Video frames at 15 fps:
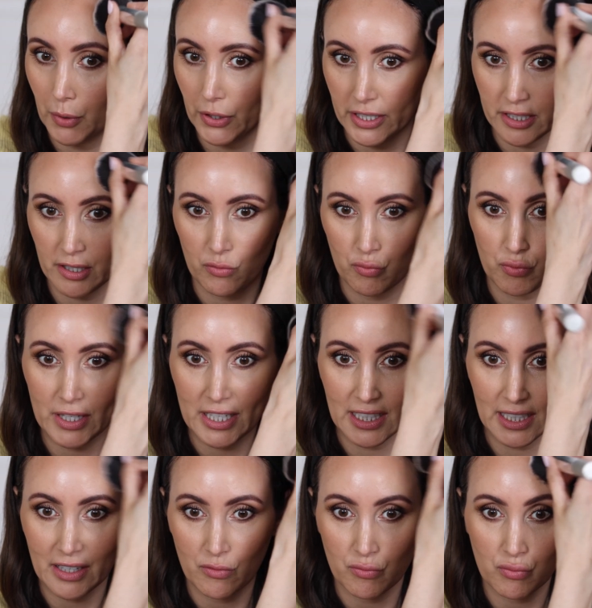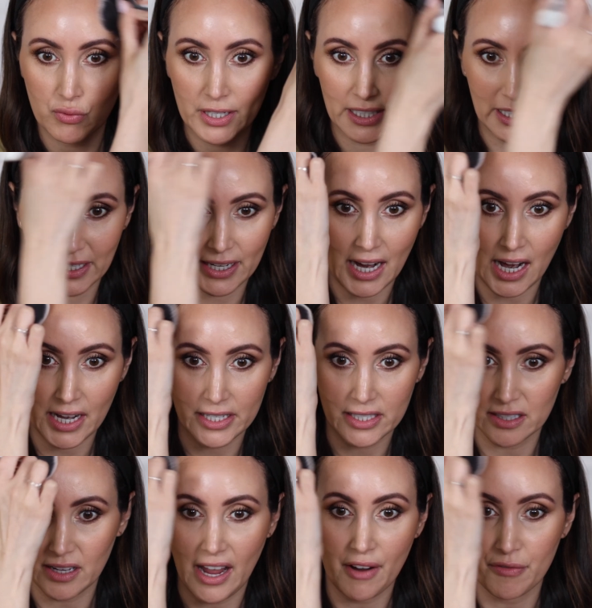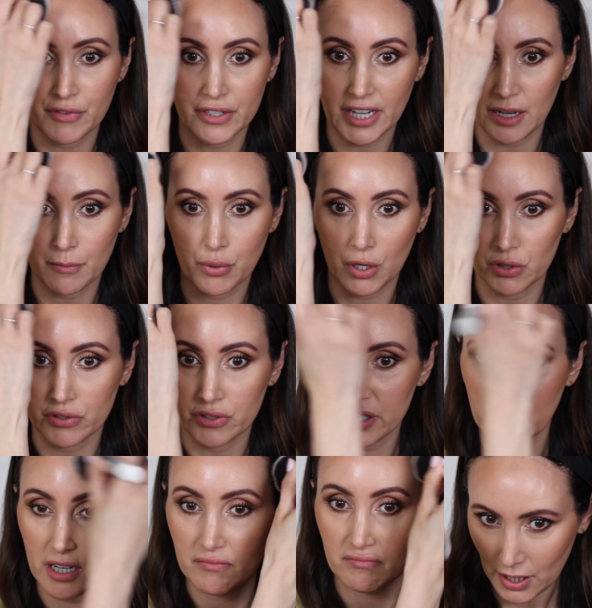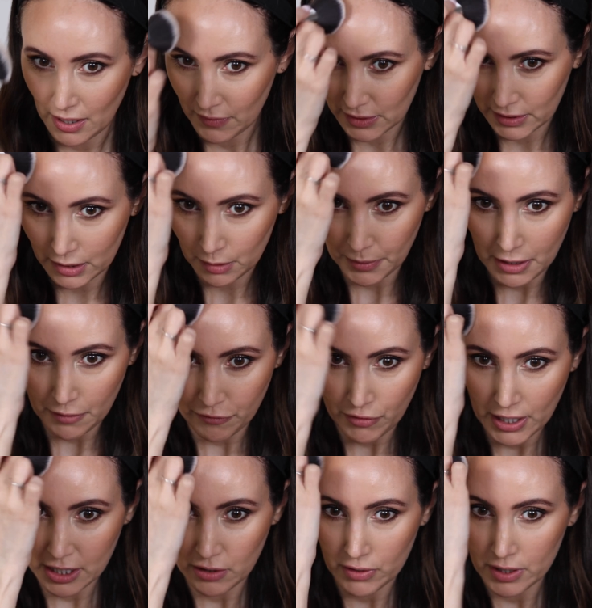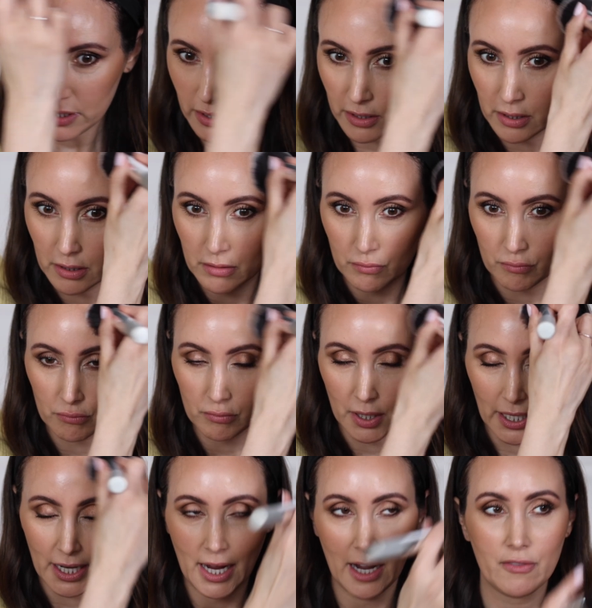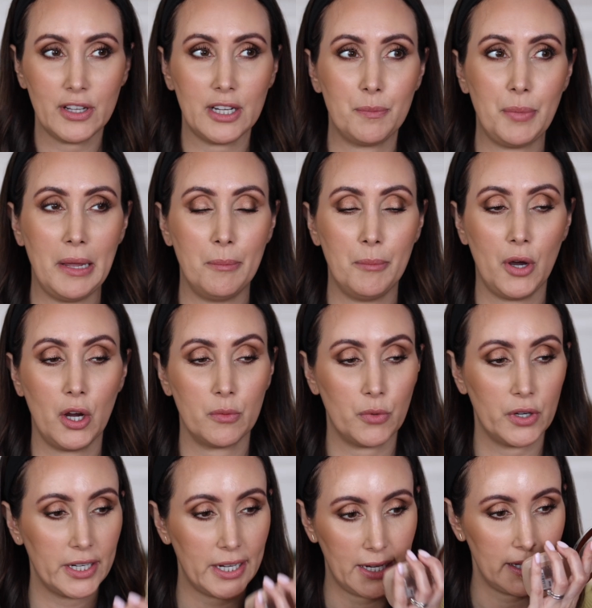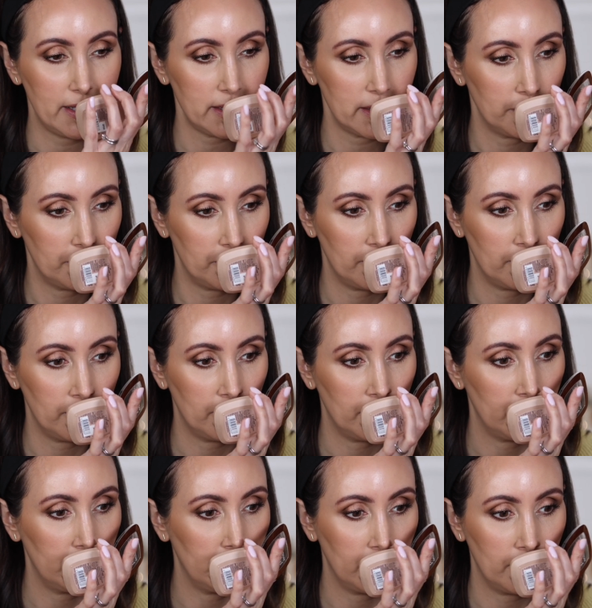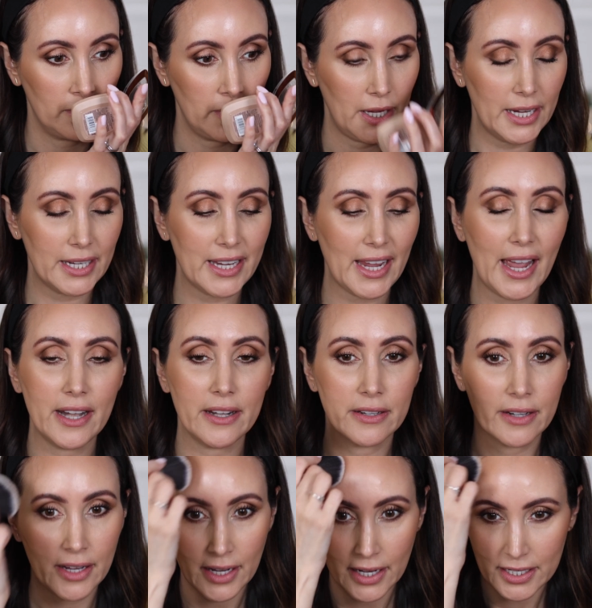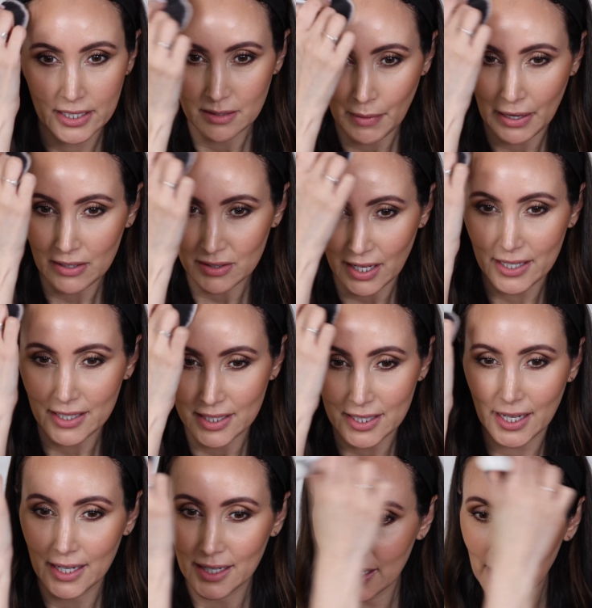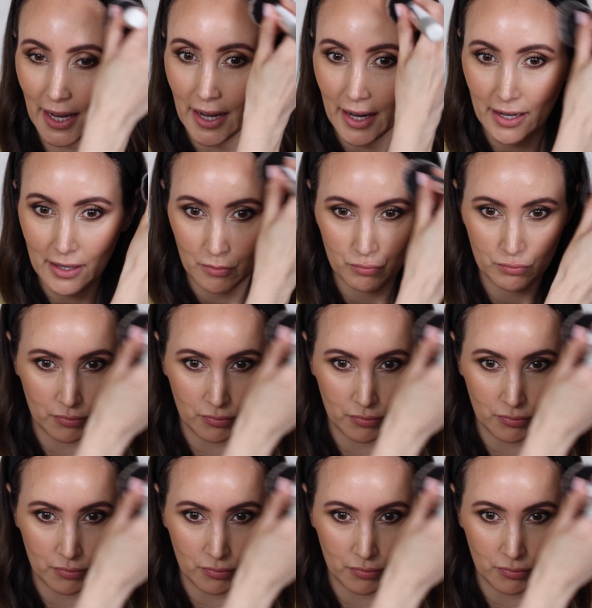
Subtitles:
but it's a really, really nice everyday bronzer. Let's have a little bit of fragrance. I can't really pinpoint what it is. Again, it smells like skincare,